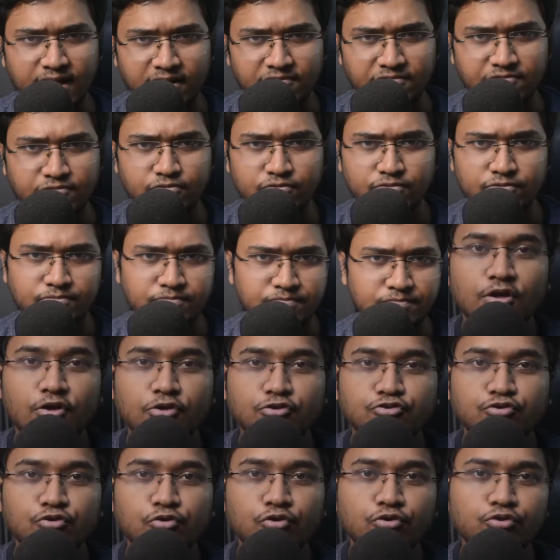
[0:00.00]
enough.
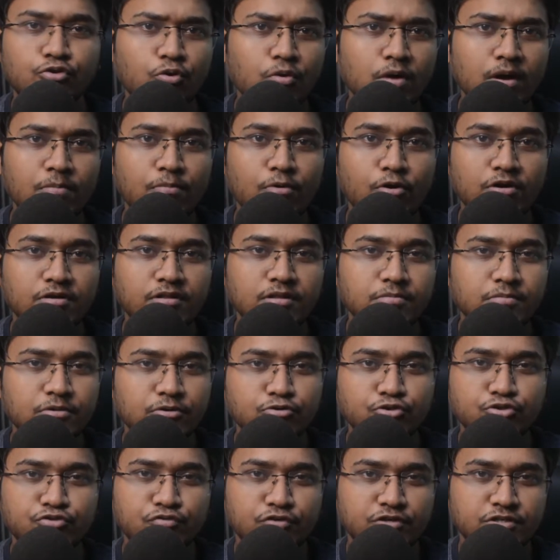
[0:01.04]
So though I bought the
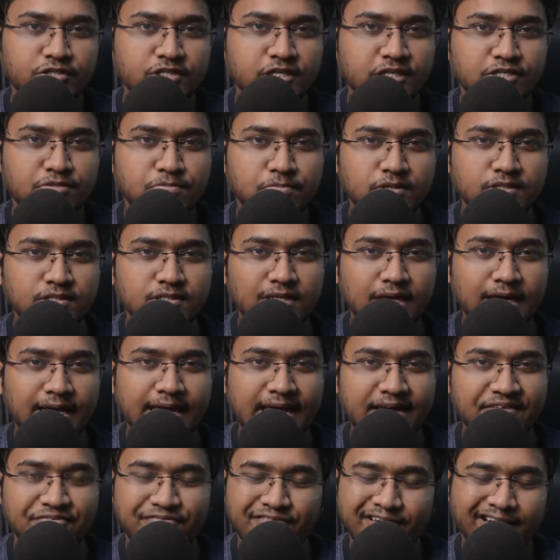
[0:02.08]
Magoosh for 6 months, I
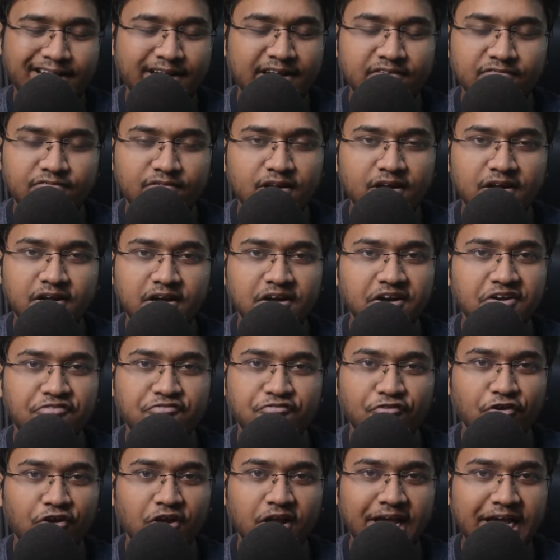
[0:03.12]
effectively did it
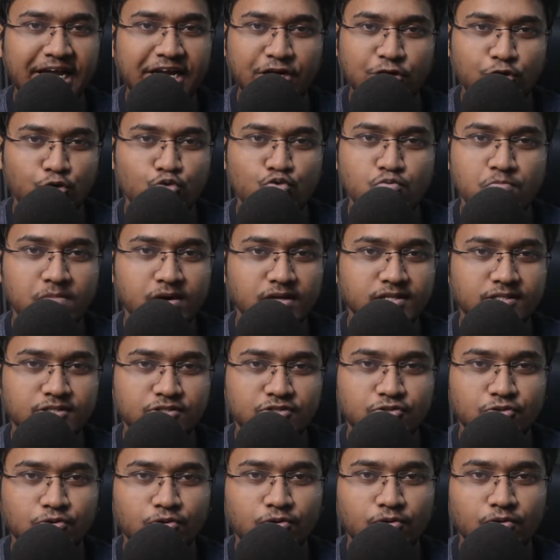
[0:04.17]
for like 2 months.
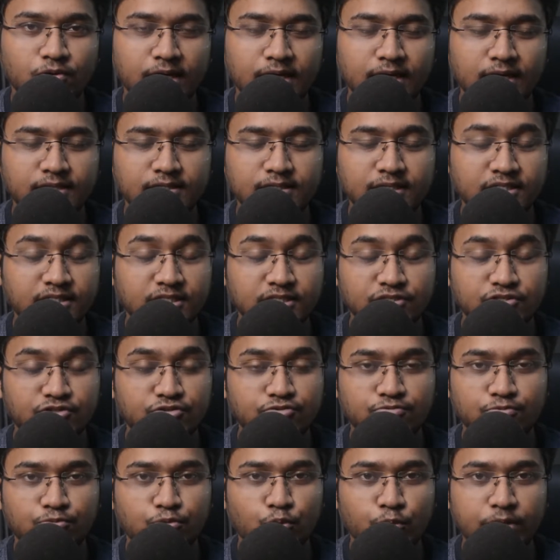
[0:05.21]
So I guess I
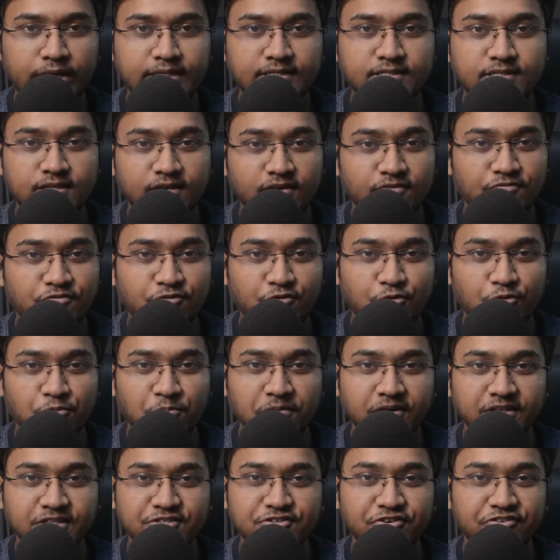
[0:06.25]
just wasted 4
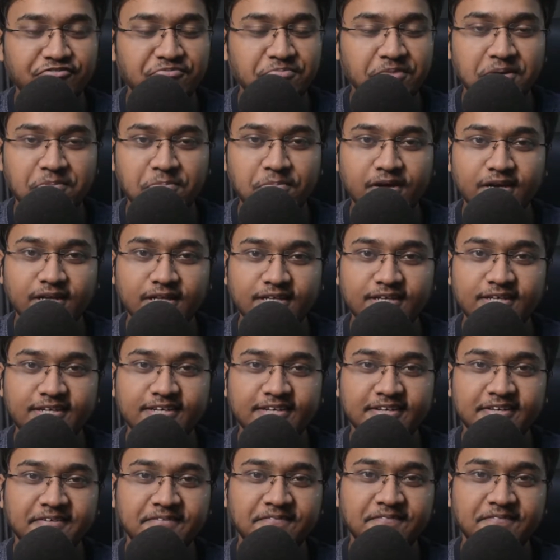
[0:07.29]
months of my money.